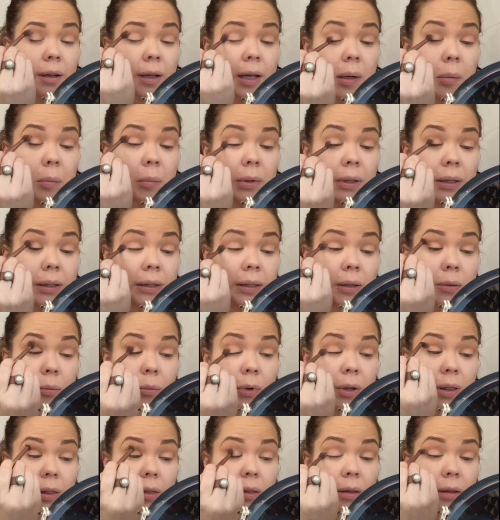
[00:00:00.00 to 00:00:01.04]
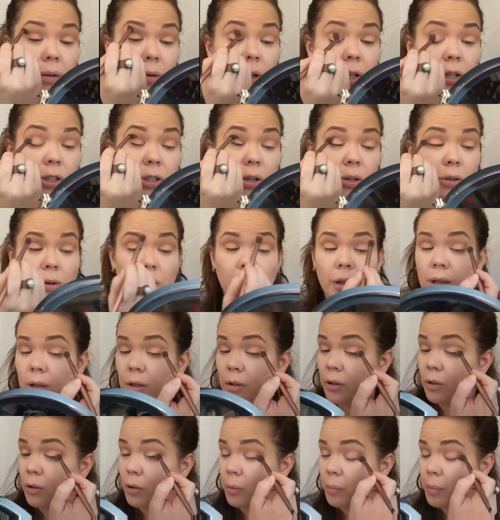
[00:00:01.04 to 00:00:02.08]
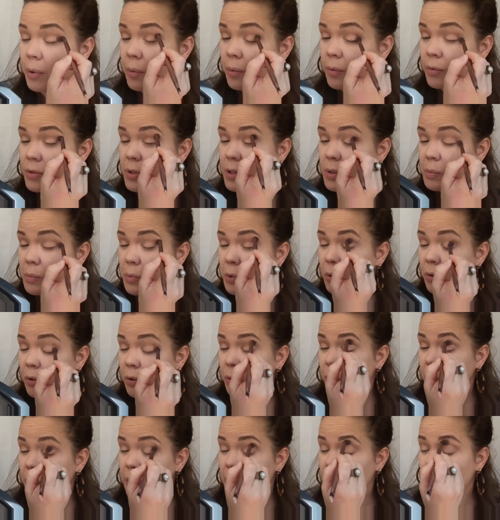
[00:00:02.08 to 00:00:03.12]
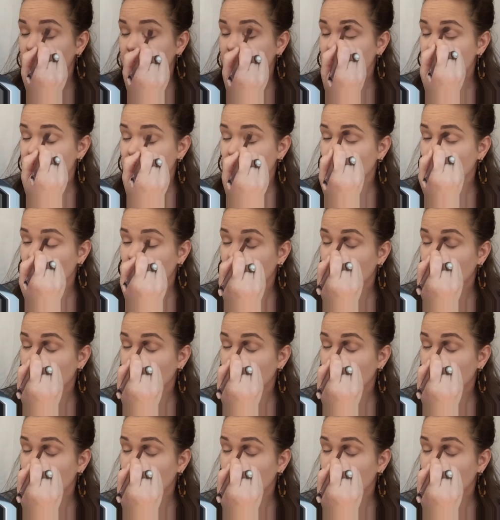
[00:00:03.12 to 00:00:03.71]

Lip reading: and blend in with each other a little bit smoother and not be so